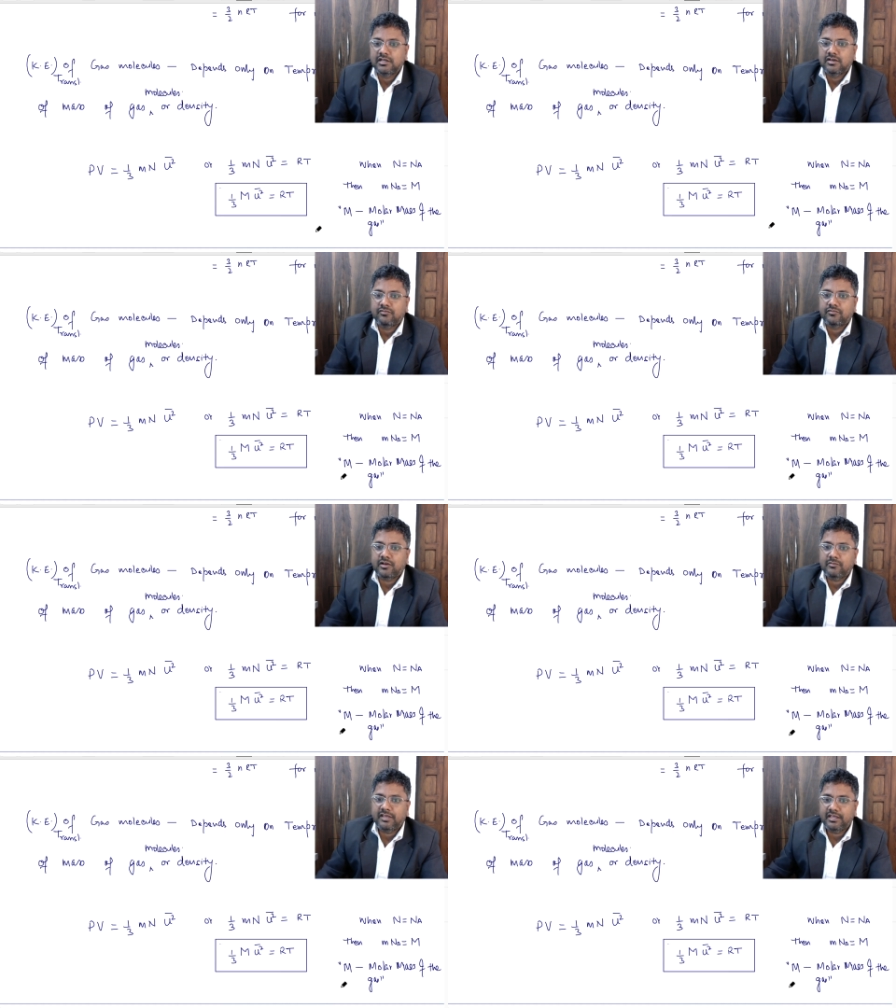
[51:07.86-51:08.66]

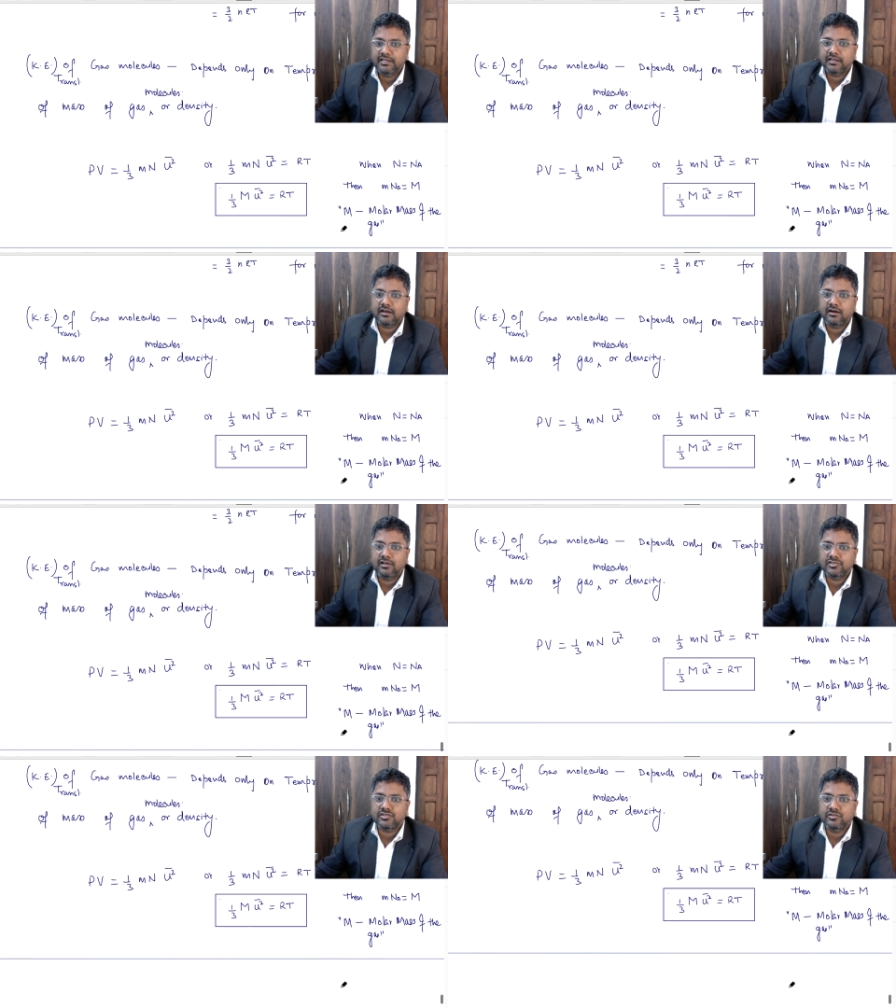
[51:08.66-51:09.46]
From here
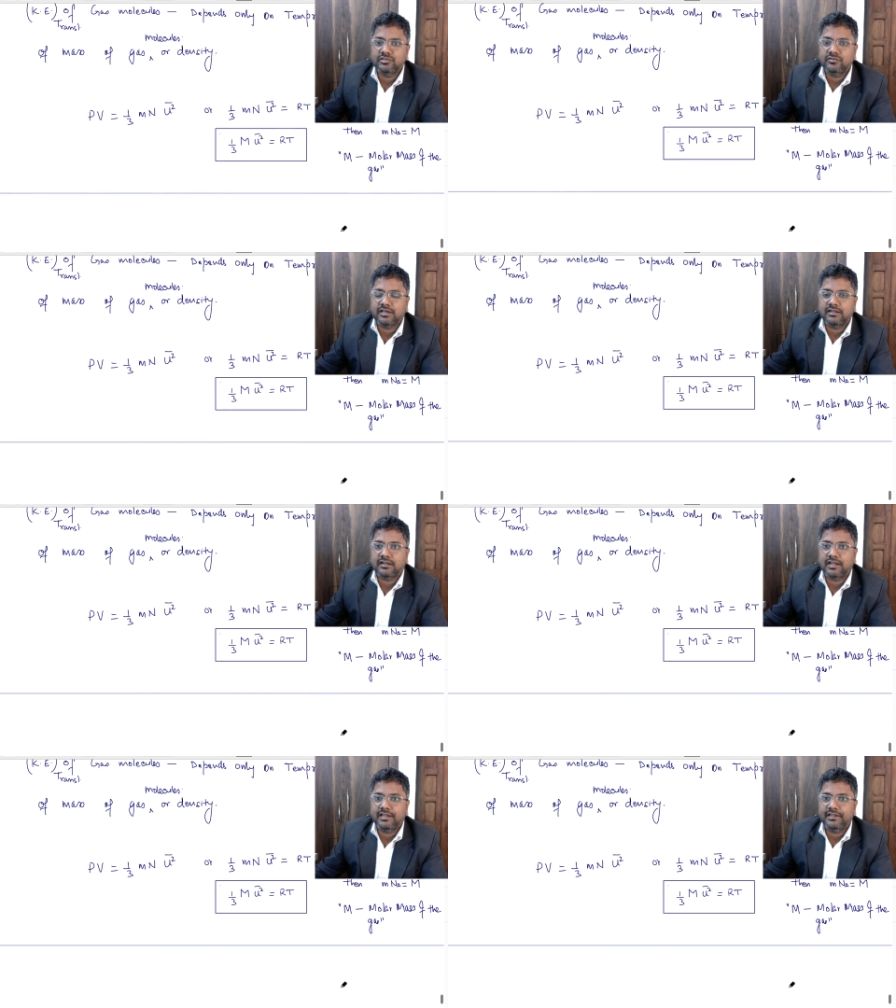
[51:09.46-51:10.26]
also you can
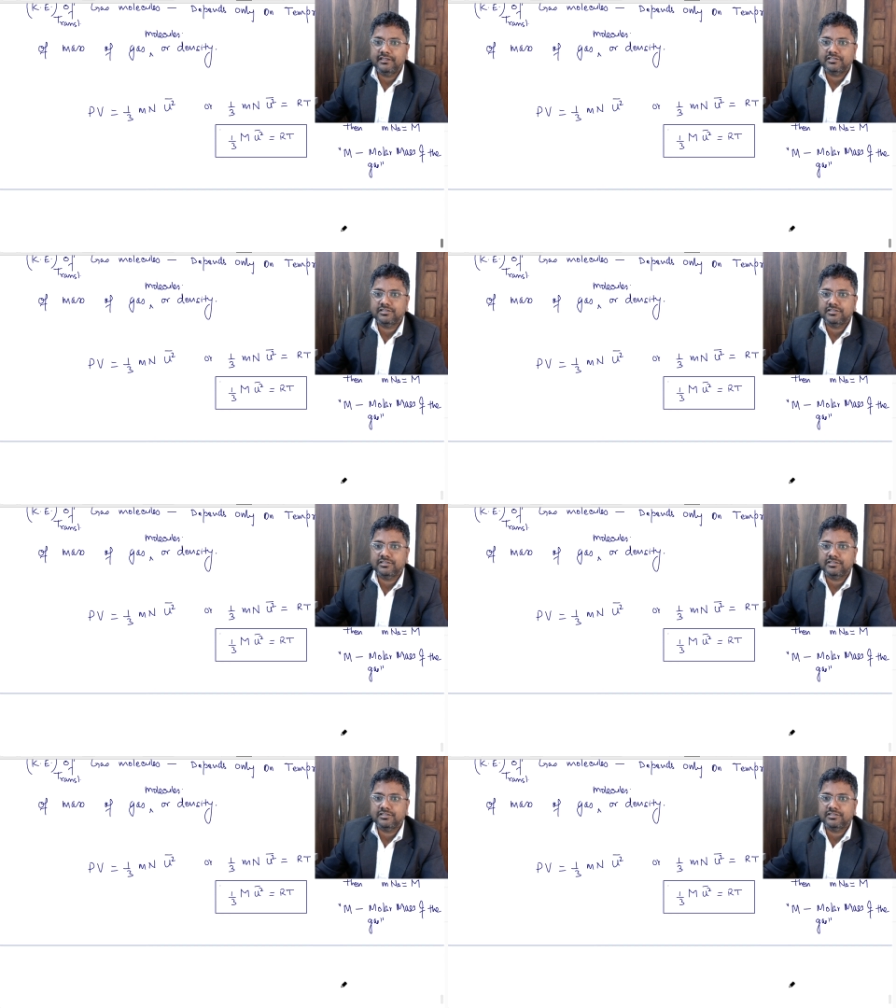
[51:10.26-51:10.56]
write